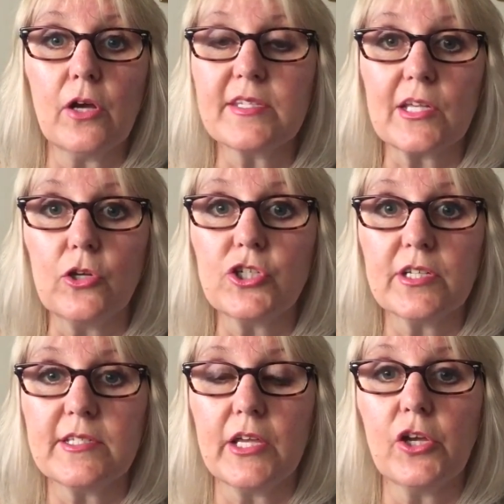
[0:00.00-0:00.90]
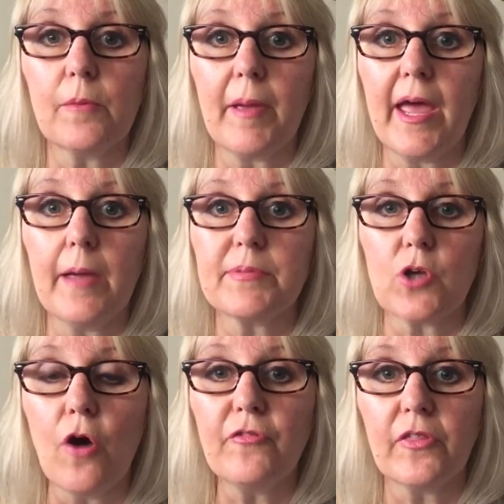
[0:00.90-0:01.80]
solutions that you could perhaps
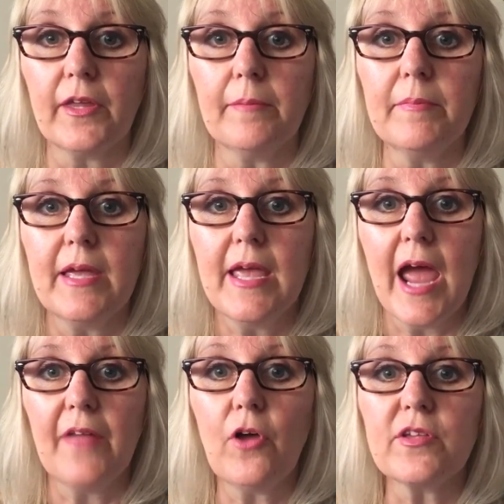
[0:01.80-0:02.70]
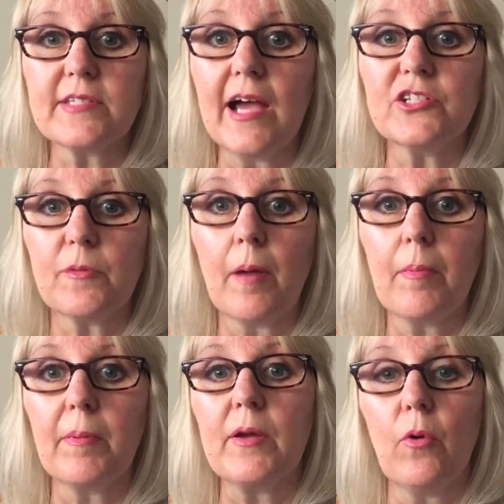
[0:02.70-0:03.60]
offer them, and they'll start to
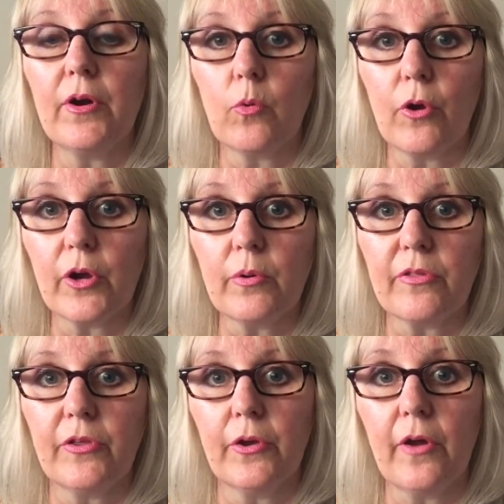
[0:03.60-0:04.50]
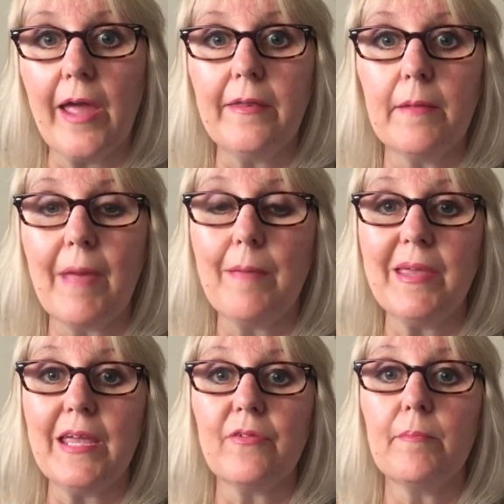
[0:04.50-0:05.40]
probably want to work with you, and then maybe
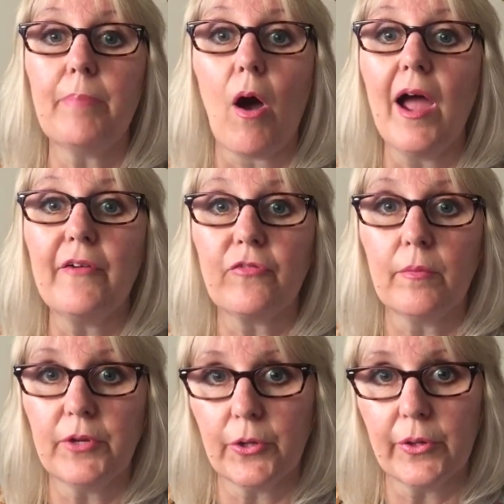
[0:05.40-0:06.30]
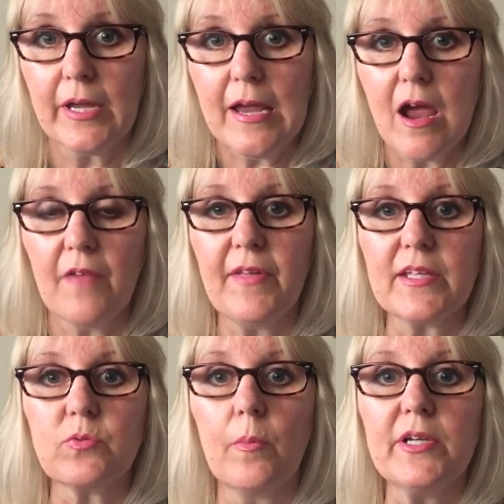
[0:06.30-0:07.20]
even buy from you. And
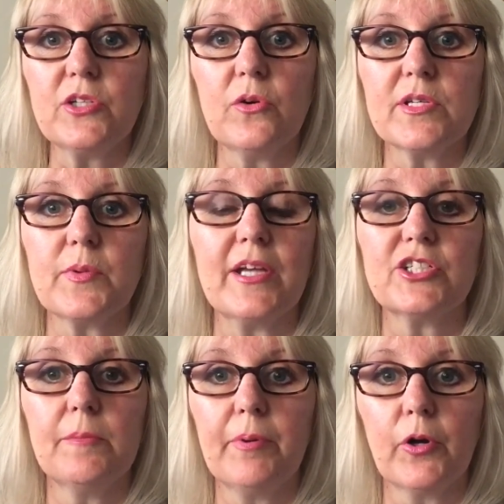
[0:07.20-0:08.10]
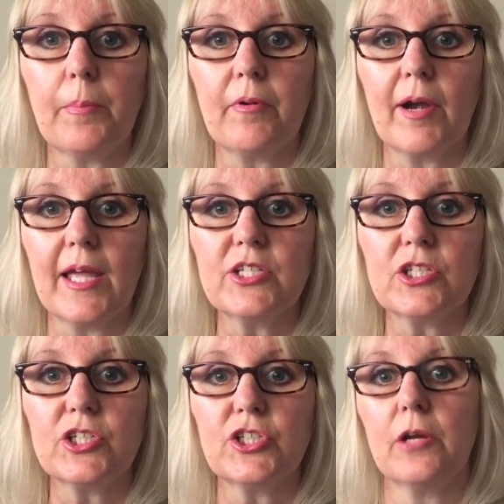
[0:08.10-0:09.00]
that's what we do, is we actually build up a
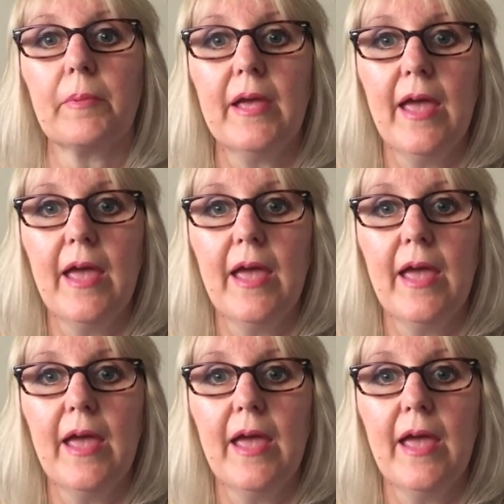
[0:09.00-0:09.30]
relationship.